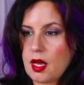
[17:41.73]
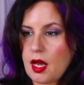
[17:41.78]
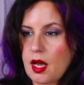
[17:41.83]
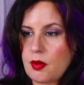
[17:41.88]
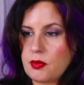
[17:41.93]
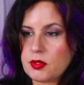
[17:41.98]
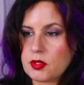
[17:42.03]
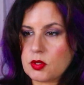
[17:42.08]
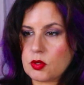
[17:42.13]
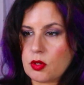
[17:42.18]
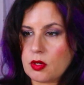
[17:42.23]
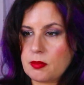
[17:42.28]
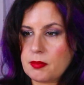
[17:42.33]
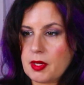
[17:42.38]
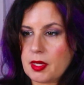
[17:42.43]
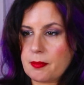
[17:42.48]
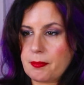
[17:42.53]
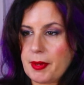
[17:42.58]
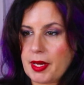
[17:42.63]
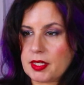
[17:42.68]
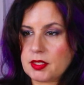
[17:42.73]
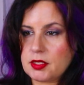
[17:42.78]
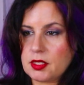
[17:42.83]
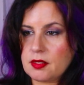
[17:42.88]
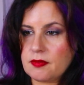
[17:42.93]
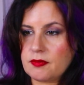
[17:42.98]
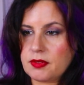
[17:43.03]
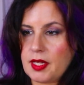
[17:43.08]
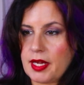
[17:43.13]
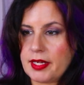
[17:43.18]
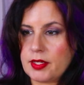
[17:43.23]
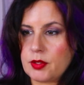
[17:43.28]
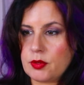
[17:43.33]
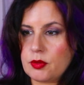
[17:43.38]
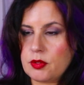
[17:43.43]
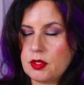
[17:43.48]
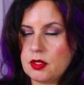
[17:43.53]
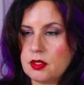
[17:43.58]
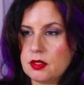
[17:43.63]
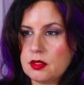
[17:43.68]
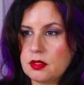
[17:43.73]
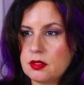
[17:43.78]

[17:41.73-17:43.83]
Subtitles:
How will Storm get back? She can fly, dude.